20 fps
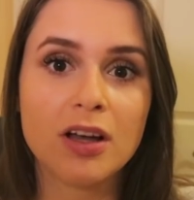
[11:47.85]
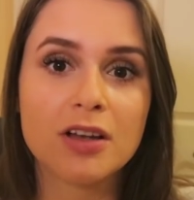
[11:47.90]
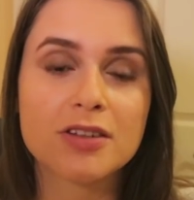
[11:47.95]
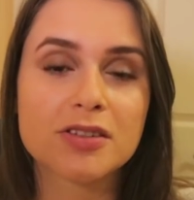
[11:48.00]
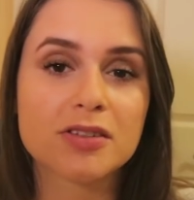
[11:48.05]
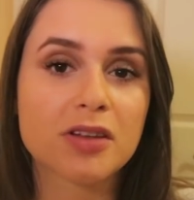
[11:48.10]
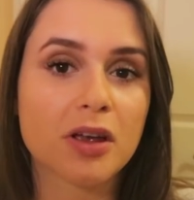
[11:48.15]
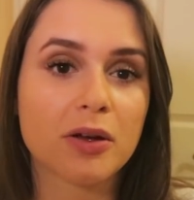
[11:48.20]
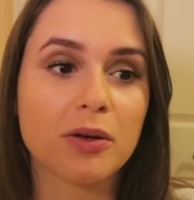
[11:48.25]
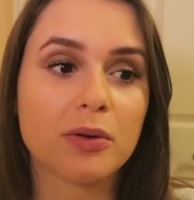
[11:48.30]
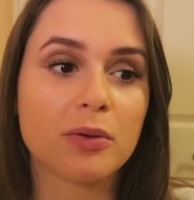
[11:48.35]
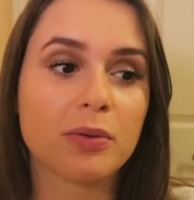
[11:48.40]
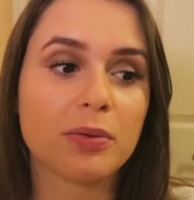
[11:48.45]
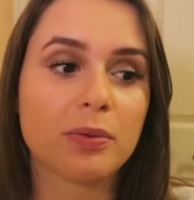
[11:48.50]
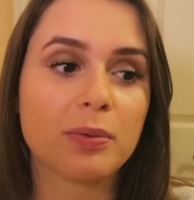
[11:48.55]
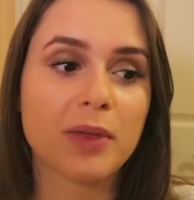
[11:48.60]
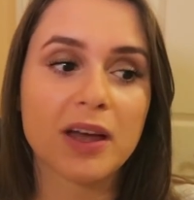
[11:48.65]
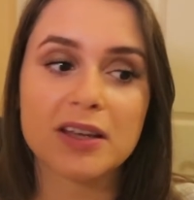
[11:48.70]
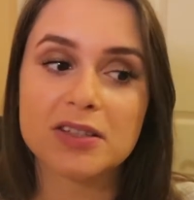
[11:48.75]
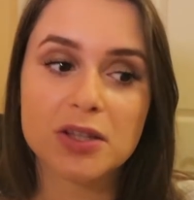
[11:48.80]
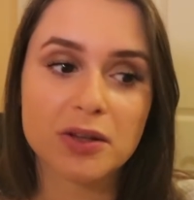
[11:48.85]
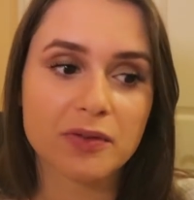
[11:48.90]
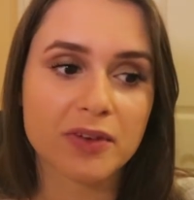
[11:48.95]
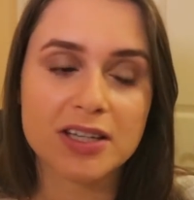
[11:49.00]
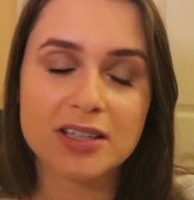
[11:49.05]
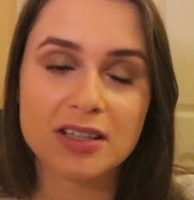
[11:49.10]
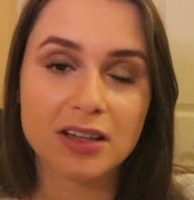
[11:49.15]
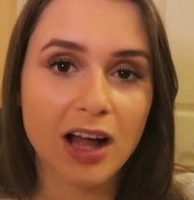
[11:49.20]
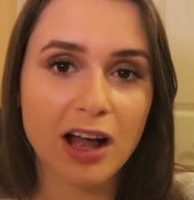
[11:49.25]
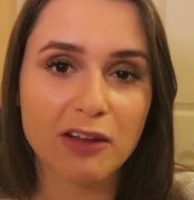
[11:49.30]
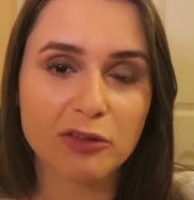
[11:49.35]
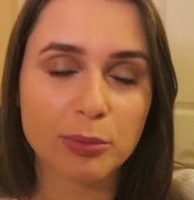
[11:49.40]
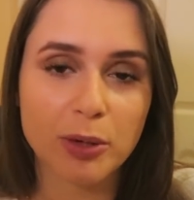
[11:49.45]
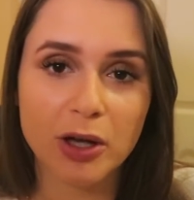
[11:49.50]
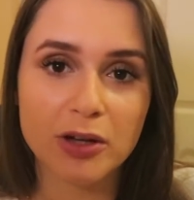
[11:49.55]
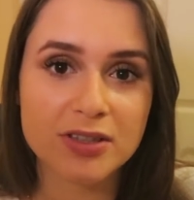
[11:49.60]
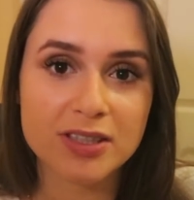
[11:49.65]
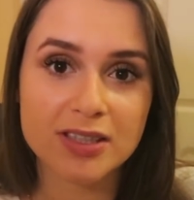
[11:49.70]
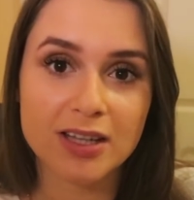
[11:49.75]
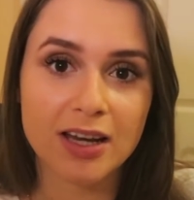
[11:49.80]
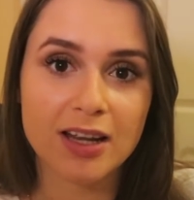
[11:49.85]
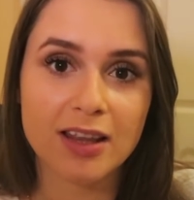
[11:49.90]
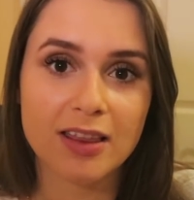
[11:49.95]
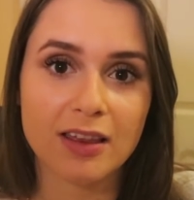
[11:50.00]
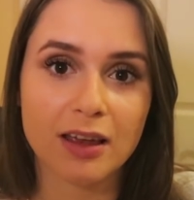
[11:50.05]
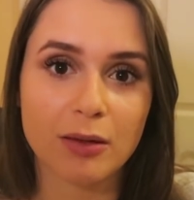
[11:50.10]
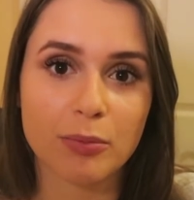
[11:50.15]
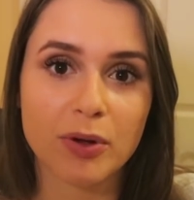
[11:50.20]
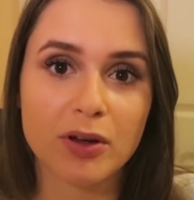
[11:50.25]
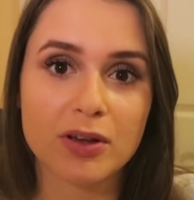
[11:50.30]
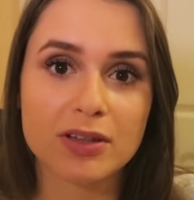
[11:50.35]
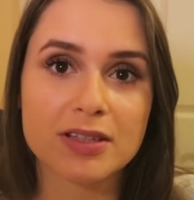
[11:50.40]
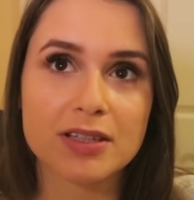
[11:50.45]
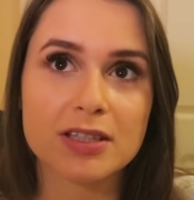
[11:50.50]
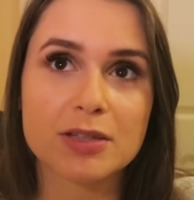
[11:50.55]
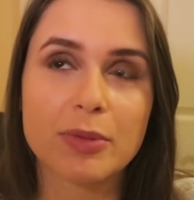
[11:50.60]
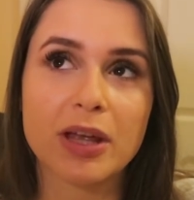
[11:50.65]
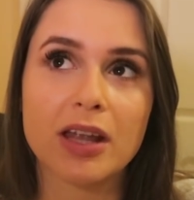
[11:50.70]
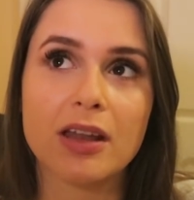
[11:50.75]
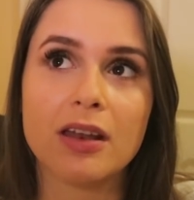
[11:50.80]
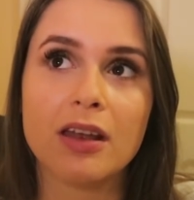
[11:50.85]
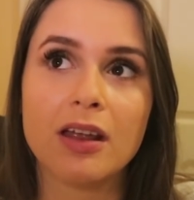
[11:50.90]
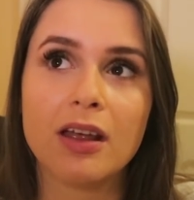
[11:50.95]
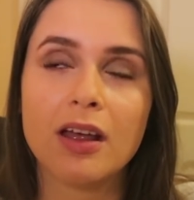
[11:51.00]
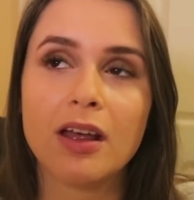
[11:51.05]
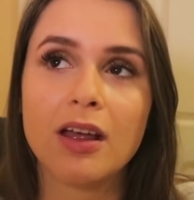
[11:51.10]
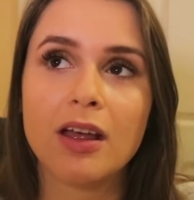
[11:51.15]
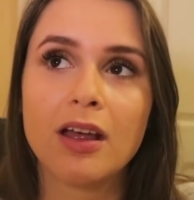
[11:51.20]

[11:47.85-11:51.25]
So that's the reason I haven't posted anything, because it's been